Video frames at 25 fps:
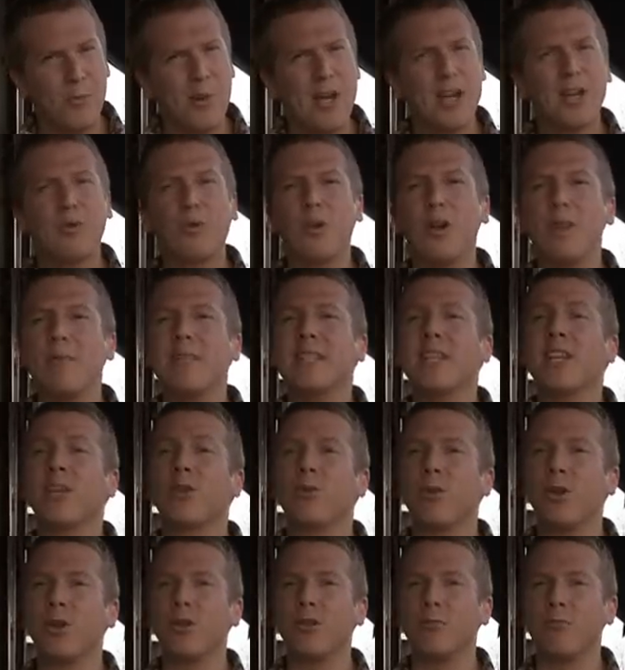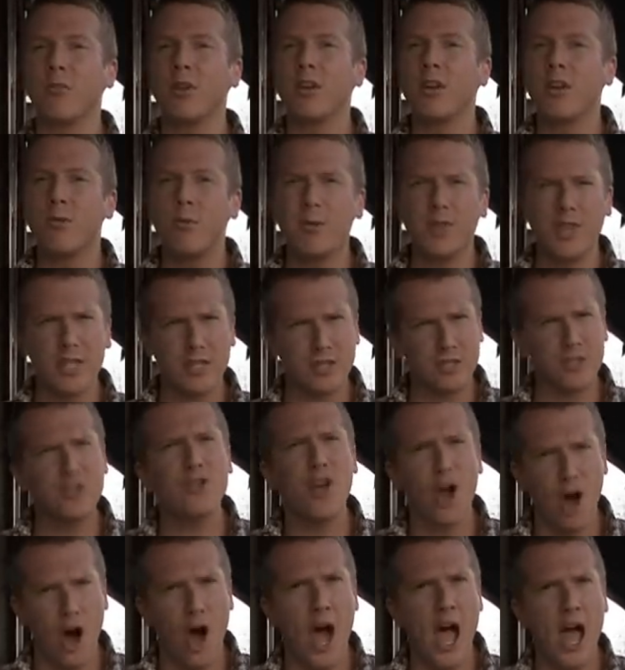We're grooming the groom with a
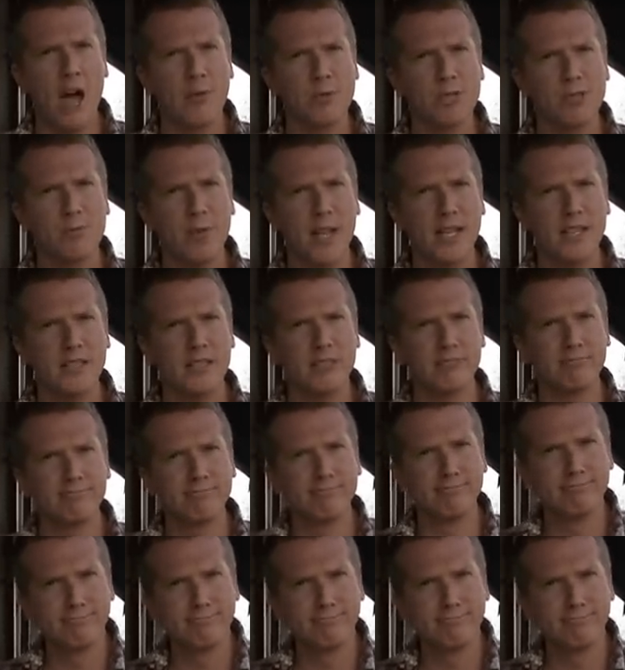star housemate.